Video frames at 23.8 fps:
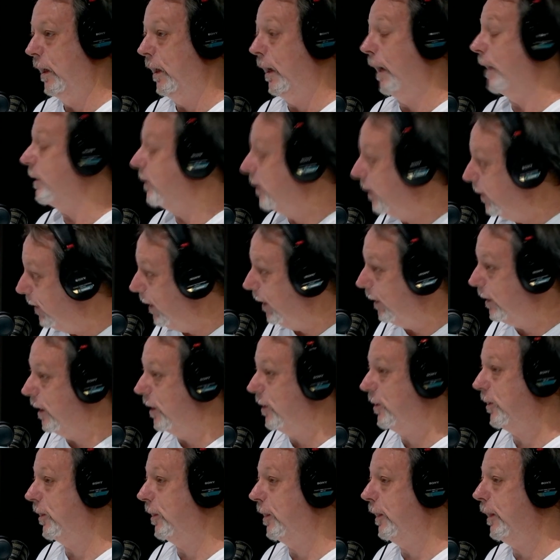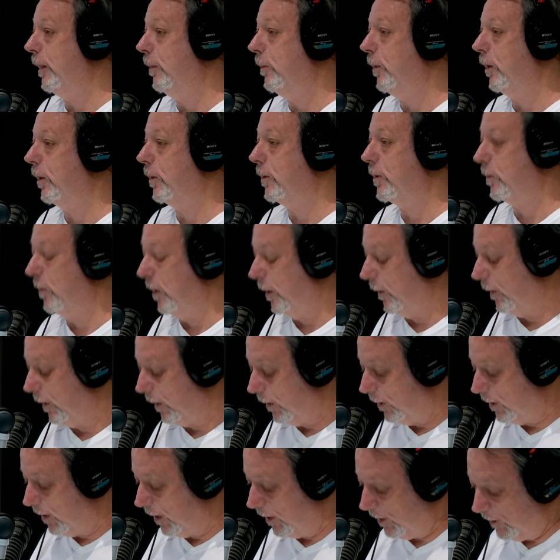I did that yesterday because one of the
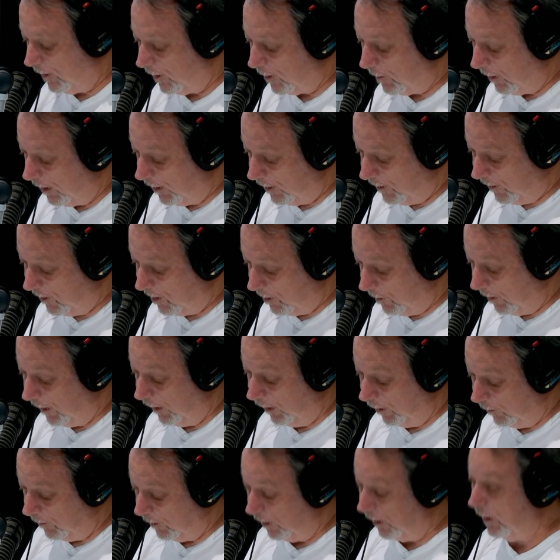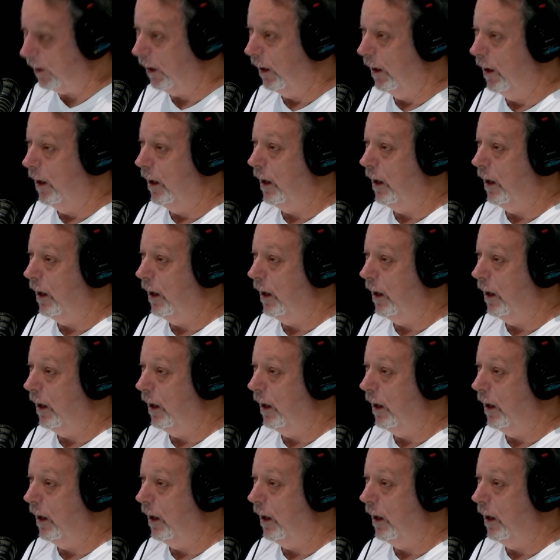contestants passed the spelling word